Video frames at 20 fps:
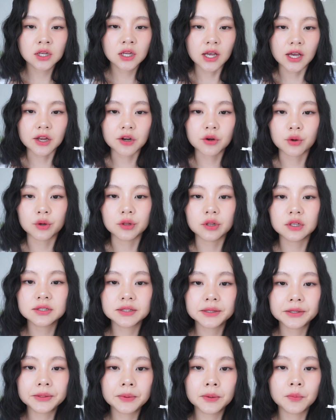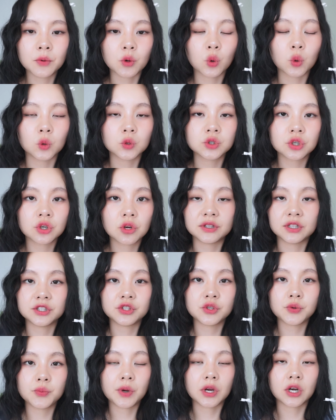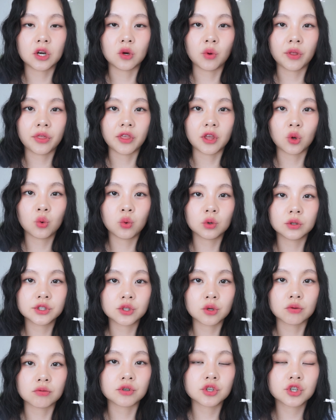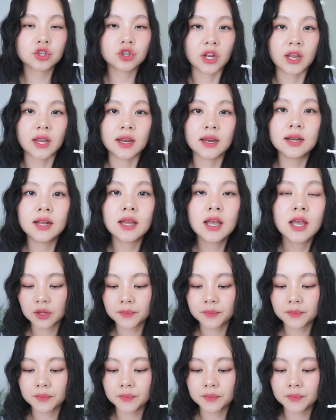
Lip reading: I don't know, it looks a little bit more cool tone. They do pair it with a cool tone shade.